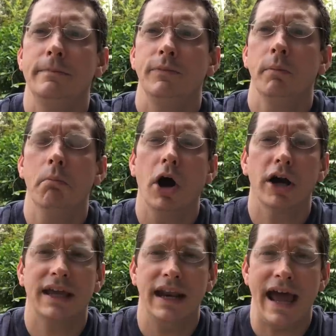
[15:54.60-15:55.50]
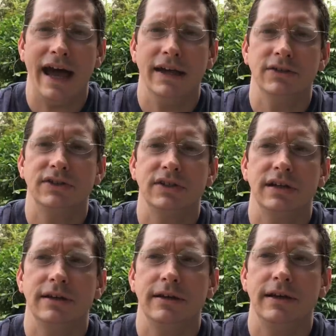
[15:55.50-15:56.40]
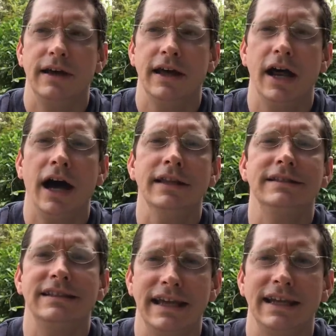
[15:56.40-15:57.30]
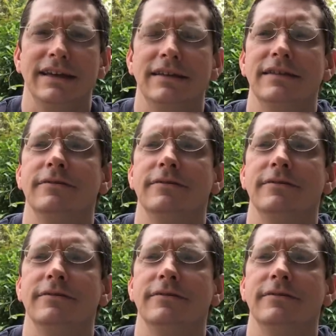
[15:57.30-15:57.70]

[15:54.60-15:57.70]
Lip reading: mark it as an unstated